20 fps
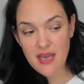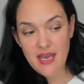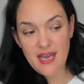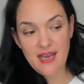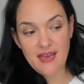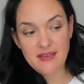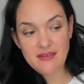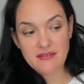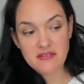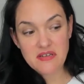
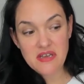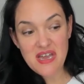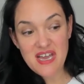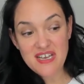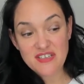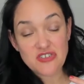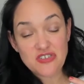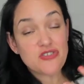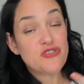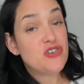And
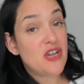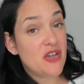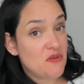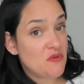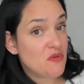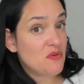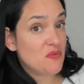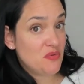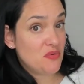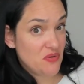as a
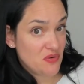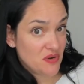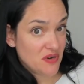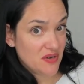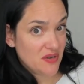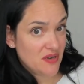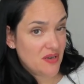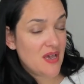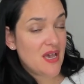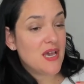general
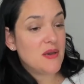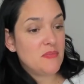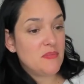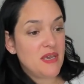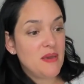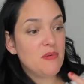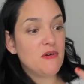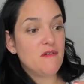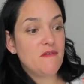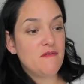rule,
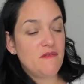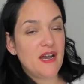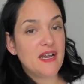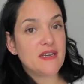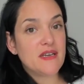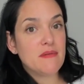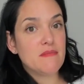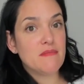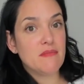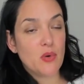people
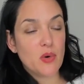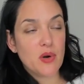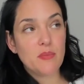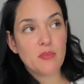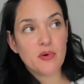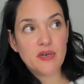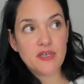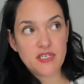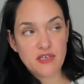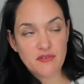find it more and
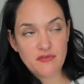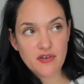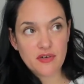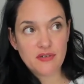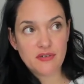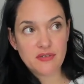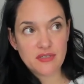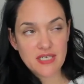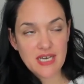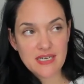more
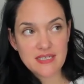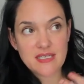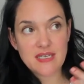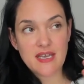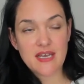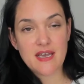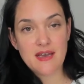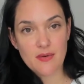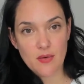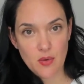difficult as they
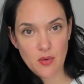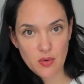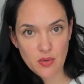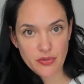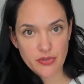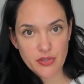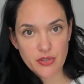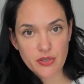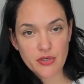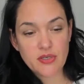get
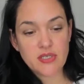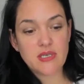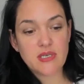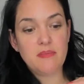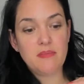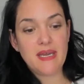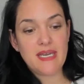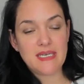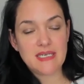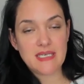older to
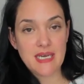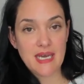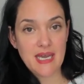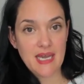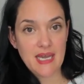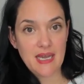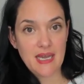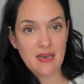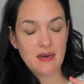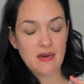
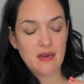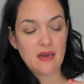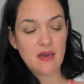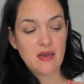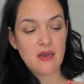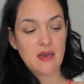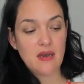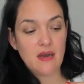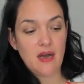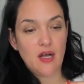maintain
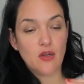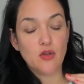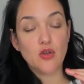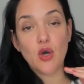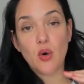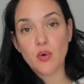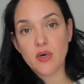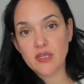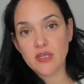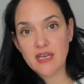a
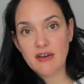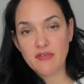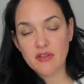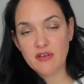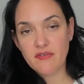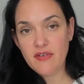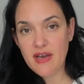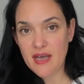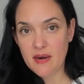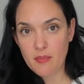lower level
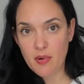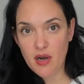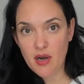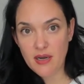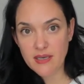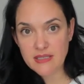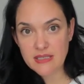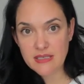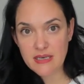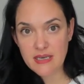of
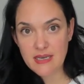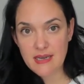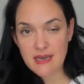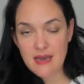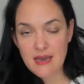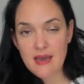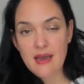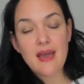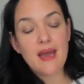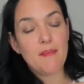adiposity.
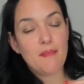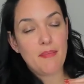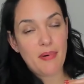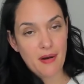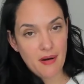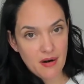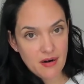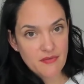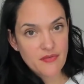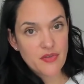And
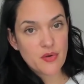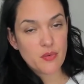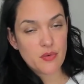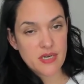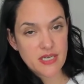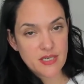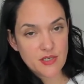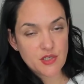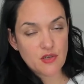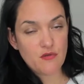part of the
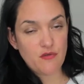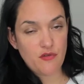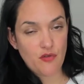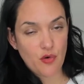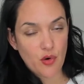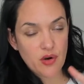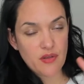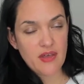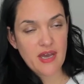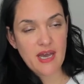reason
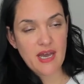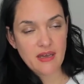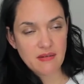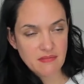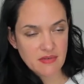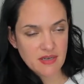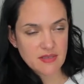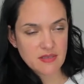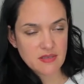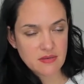for that,
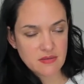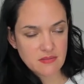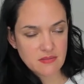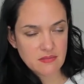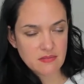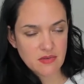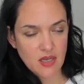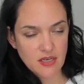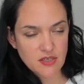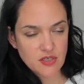it's
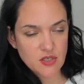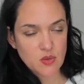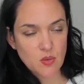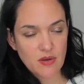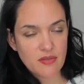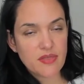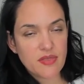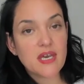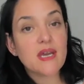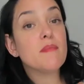not just
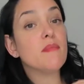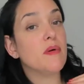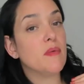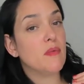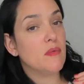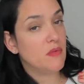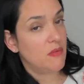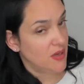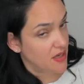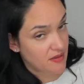one thing,
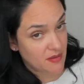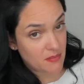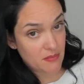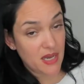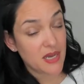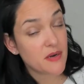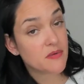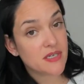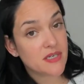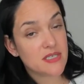but one of the
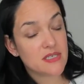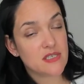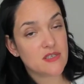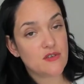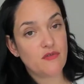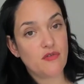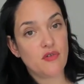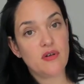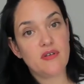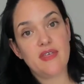main reasons
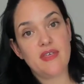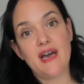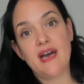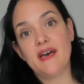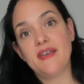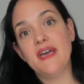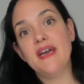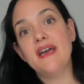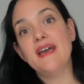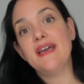for
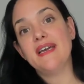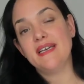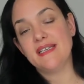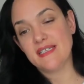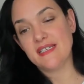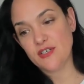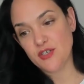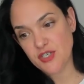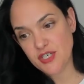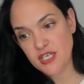that is
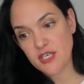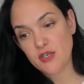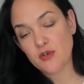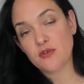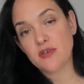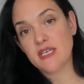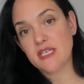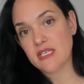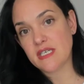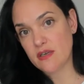a
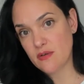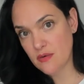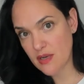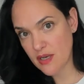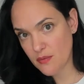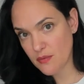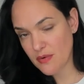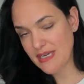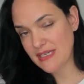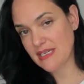decrease
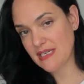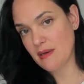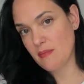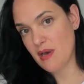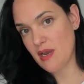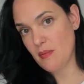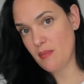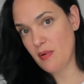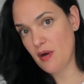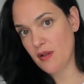in resting
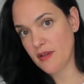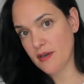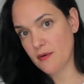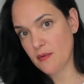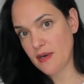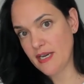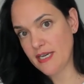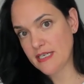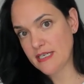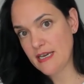metabolic
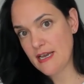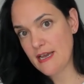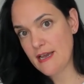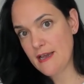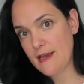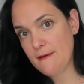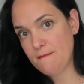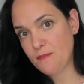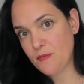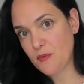rate,
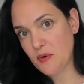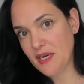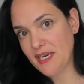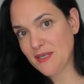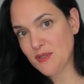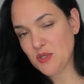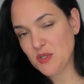right?